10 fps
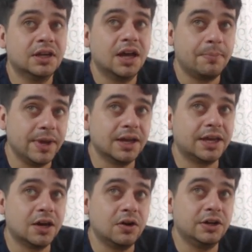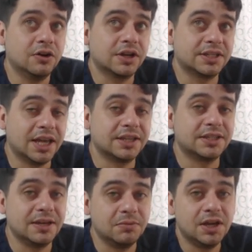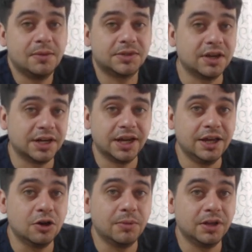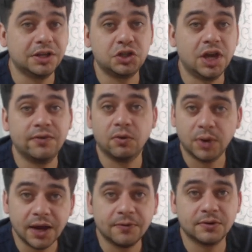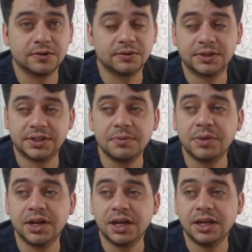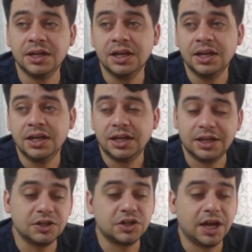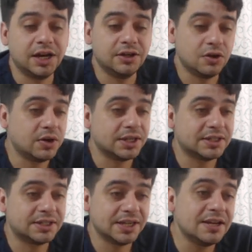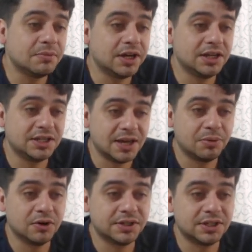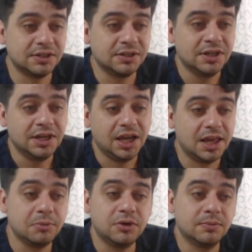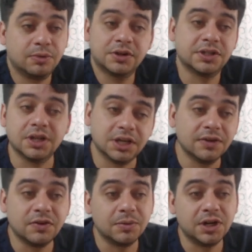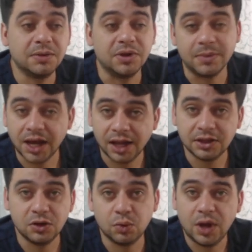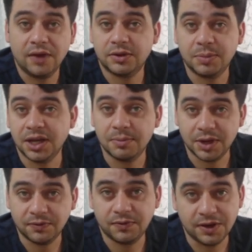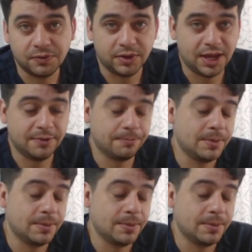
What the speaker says: a bank account in your exact same name, it's not gonna help unless you have a wife or somebody in China. You can send money to that person, and that person can give you money, but you will have to pay a big fee for that.